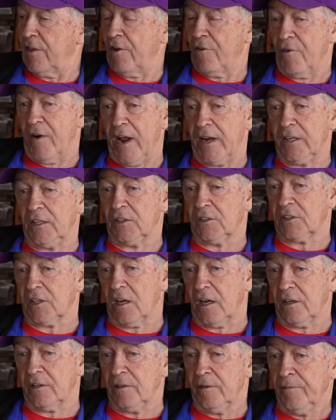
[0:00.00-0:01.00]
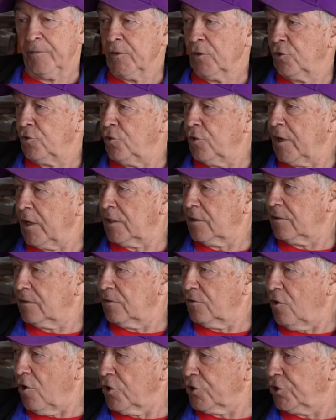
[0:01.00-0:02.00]
they, they ran inside to get
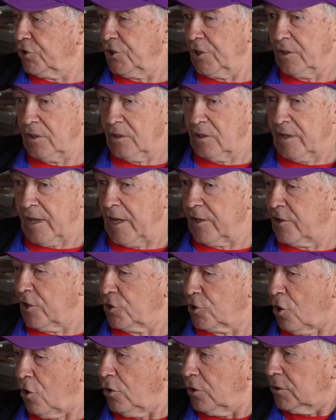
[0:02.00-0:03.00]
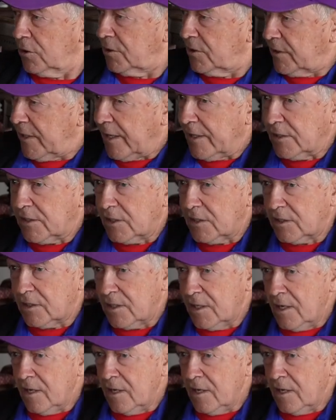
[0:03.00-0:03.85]
oxygen. They had those old canisters,